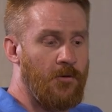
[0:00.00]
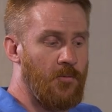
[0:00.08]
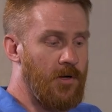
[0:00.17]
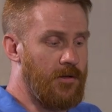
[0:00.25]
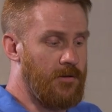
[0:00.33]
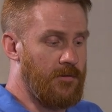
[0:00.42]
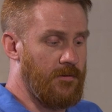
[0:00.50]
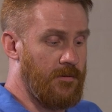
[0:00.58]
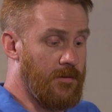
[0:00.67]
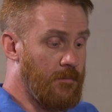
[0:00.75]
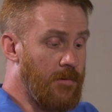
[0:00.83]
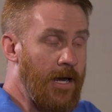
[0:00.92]
well,
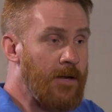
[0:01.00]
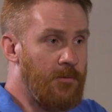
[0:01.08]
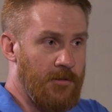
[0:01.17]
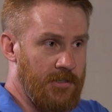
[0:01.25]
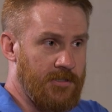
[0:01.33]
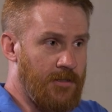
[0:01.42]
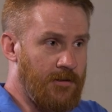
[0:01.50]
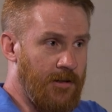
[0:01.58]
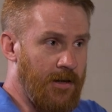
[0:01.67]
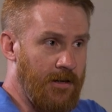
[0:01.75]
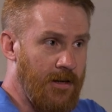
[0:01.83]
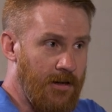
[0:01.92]
the Bible is
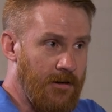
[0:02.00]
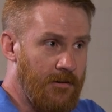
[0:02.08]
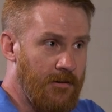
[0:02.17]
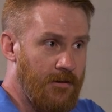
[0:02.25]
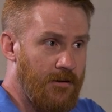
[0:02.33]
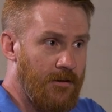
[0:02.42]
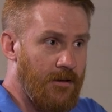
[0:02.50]
all I need.